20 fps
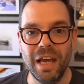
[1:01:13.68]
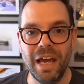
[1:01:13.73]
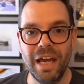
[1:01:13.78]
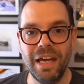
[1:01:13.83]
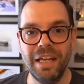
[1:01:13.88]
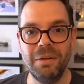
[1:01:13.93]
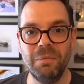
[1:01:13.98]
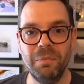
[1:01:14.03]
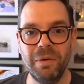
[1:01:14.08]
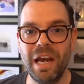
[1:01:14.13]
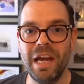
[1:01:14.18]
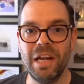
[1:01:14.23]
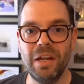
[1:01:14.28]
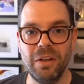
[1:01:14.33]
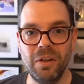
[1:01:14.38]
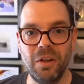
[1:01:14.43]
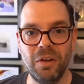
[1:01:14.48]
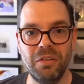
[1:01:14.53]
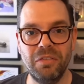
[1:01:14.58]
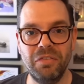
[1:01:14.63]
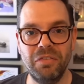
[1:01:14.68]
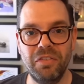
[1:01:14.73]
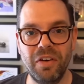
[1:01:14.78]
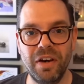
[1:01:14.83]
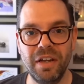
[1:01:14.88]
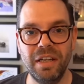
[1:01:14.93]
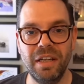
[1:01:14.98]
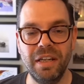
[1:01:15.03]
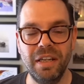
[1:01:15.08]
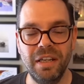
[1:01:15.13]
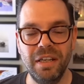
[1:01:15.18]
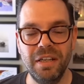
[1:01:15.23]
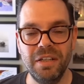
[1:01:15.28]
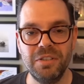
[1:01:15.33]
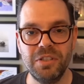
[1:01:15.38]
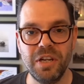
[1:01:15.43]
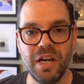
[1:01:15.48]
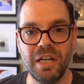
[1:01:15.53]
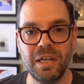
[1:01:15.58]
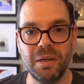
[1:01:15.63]
and we had a lot of fun
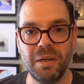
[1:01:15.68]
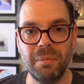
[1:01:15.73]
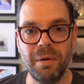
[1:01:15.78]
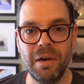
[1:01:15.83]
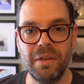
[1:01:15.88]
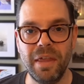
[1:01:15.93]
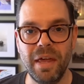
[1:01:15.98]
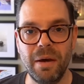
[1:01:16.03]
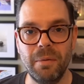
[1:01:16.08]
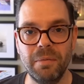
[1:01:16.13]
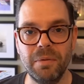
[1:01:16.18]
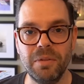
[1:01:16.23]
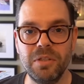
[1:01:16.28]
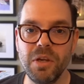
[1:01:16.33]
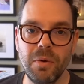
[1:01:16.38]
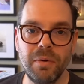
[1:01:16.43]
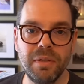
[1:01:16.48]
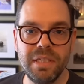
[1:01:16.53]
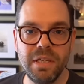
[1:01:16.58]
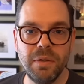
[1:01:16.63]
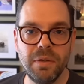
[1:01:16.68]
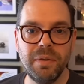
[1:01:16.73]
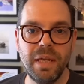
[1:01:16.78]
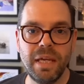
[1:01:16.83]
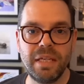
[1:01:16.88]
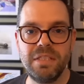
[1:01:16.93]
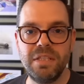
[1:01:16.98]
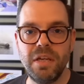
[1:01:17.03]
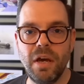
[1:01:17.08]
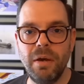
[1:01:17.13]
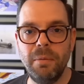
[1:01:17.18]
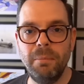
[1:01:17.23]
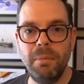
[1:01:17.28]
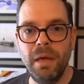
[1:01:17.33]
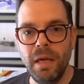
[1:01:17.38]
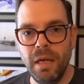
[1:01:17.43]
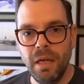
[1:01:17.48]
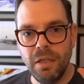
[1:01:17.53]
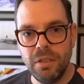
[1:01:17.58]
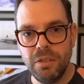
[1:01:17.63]
chatting about that one. So until next time,
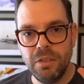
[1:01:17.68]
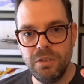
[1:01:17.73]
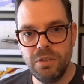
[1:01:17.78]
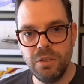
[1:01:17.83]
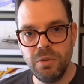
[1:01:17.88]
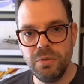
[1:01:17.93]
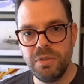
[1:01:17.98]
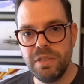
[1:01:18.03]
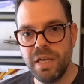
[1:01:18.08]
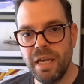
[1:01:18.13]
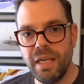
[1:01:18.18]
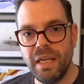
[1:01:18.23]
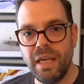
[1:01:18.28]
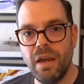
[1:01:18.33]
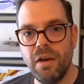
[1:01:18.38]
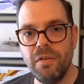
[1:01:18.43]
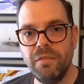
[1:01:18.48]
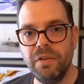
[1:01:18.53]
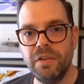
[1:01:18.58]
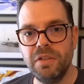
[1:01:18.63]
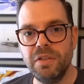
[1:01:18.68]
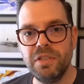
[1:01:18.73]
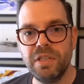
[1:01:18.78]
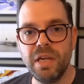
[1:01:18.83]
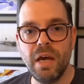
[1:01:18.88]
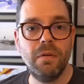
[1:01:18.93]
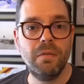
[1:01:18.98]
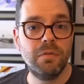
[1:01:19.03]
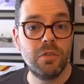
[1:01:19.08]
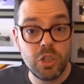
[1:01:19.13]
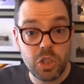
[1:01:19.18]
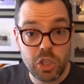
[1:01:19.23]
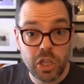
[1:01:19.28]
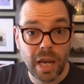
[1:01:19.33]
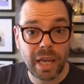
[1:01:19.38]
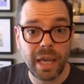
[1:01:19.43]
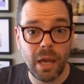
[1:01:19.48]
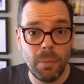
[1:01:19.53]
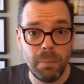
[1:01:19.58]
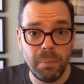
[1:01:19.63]
do take care of yourselves.
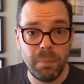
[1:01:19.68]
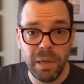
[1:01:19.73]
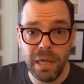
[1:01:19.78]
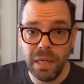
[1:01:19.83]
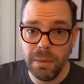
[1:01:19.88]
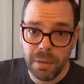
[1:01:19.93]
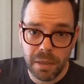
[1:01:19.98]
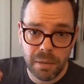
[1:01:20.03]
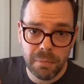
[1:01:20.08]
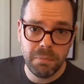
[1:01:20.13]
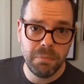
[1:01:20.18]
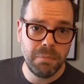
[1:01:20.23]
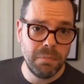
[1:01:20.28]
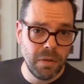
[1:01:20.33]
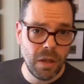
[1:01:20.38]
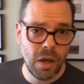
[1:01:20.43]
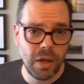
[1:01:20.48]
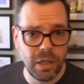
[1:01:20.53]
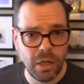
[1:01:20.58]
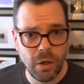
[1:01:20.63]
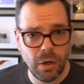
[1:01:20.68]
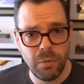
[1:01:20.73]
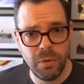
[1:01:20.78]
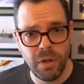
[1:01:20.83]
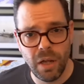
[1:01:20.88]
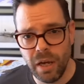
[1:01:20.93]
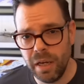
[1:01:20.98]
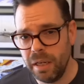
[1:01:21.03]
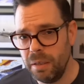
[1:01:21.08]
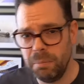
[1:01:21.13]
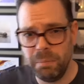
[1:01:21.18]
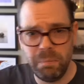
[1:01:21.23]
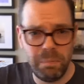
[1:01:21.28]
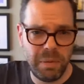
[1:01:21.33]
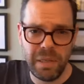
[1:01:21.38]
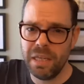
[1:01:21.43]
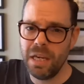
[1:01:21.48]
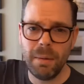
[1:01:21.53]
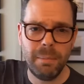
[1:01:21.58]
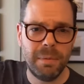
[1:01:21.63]
Check out Pima, nine oh nine,
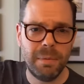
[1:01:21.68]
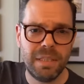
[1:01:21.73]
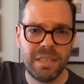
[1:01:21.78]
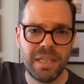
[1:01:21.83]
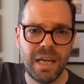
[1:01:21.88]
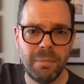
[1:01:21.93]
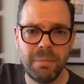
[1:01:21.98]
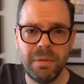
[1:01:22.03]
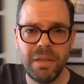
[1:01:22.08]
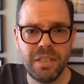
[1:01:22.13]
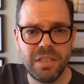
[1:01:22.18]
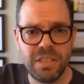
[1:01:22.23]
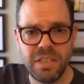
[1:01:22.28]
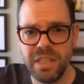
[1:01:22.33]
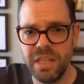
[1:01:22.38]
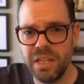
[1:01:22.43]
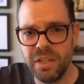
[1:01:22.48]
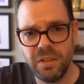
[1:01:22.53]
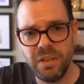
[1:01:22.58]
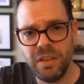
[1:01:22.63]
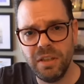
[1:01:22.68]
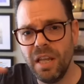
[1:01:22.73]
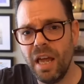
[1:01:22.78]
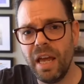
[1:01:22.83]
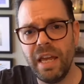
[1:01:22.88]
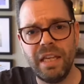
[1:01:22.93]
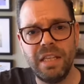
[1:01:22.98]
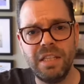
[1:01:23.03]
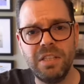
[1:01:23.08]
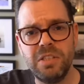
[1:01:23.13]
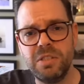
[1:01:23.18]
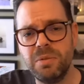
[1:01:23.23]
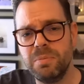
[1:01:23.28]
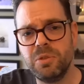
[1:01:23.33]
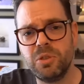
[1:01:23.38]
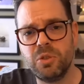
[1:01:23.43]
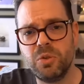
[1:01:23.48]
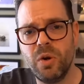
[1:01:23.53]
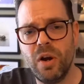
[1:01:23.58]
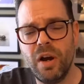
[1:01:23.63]
become a Damcaster, like and
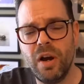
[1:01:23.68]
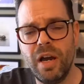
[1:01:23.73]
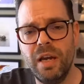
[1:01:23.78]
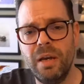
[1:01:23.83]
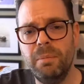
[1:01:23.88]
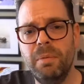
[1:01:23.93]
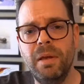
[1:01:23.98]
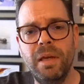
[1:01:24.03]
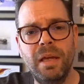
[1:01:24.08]
subscribe.